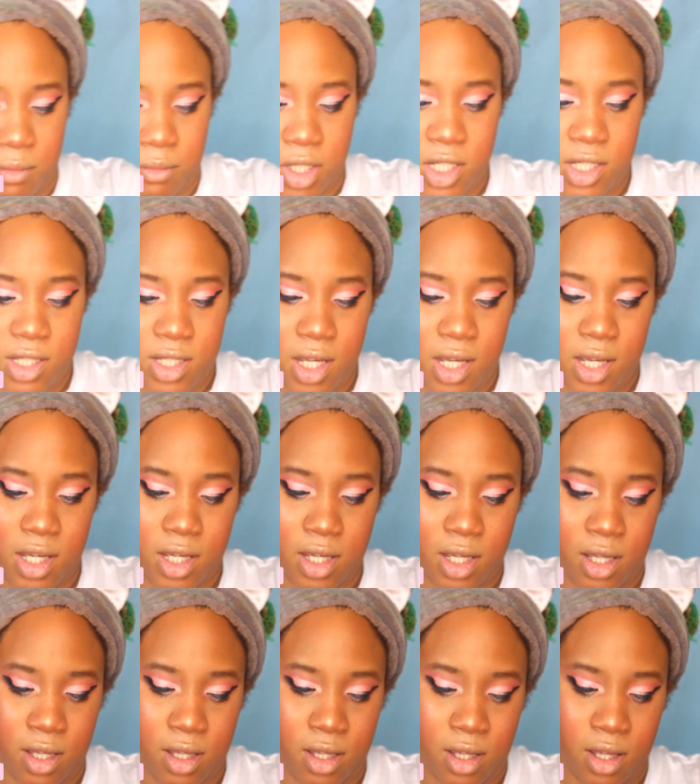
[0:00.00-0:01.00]
I'm going to
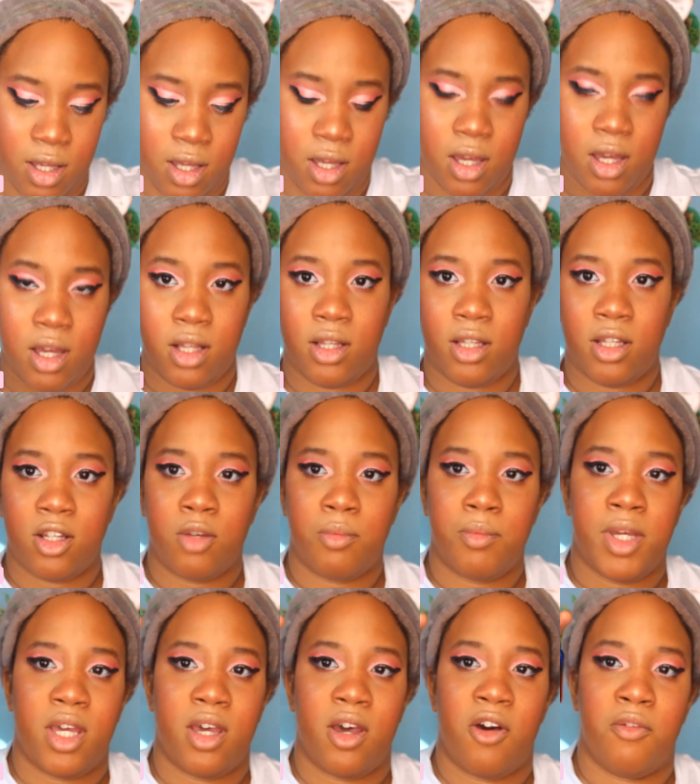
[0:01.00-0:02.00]
take a little
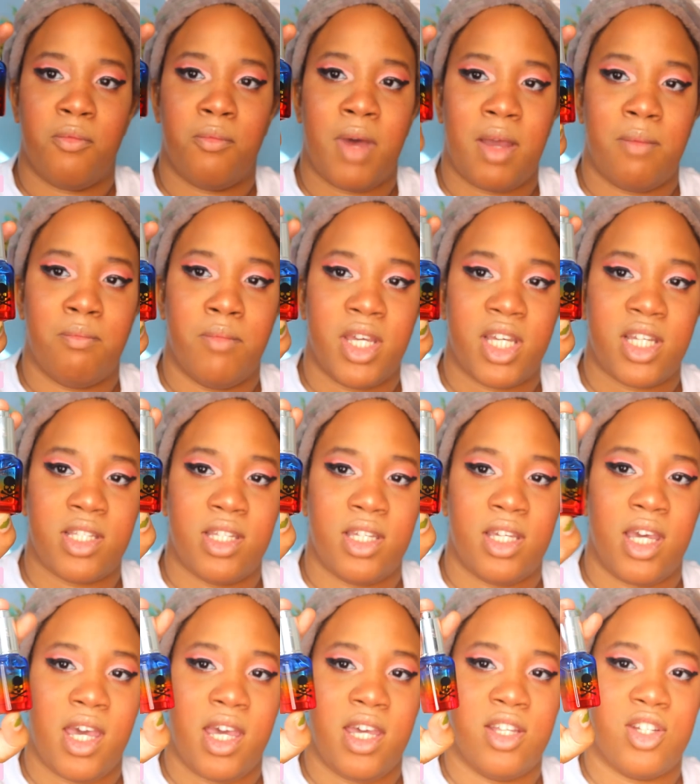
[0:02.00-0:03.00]
bit of my
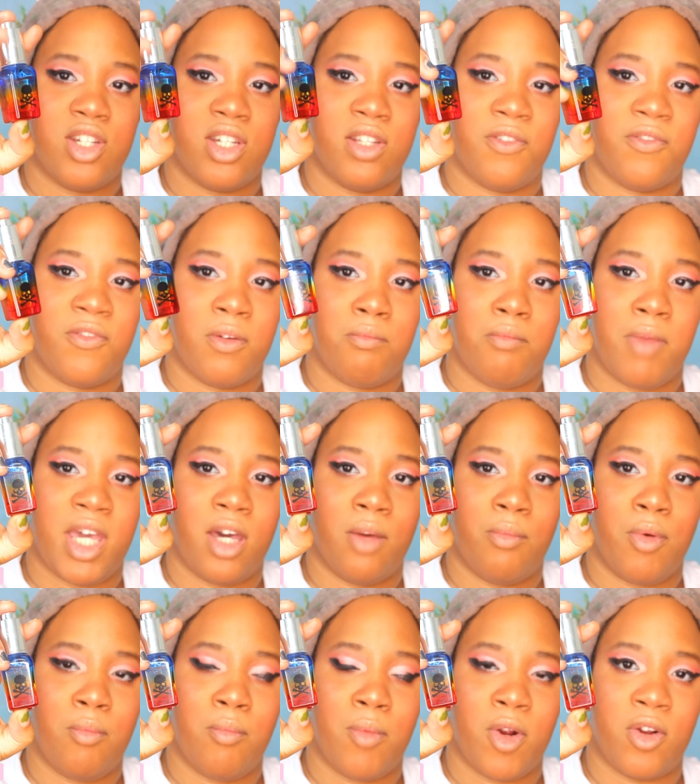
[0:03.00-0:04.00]
mixing agent from
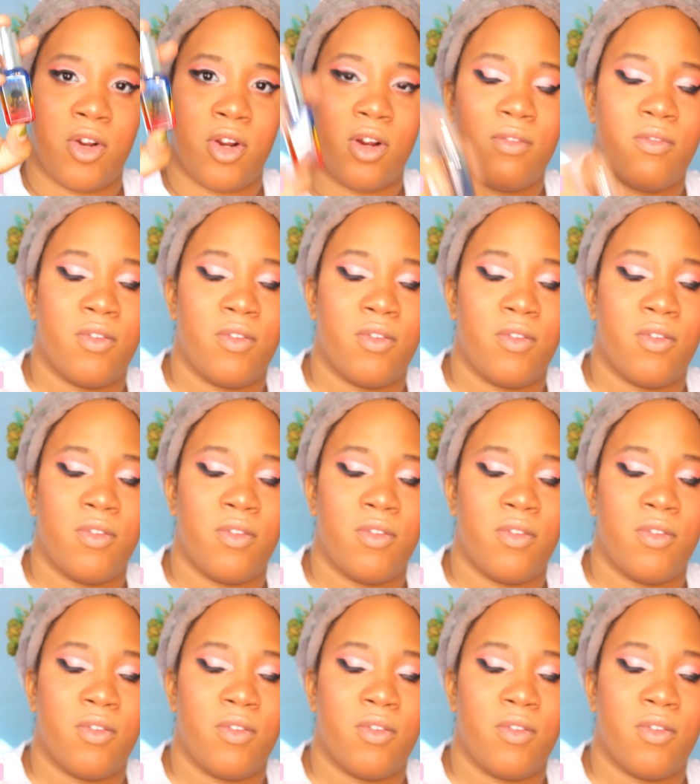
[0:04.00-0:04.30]
Makeup a Murder.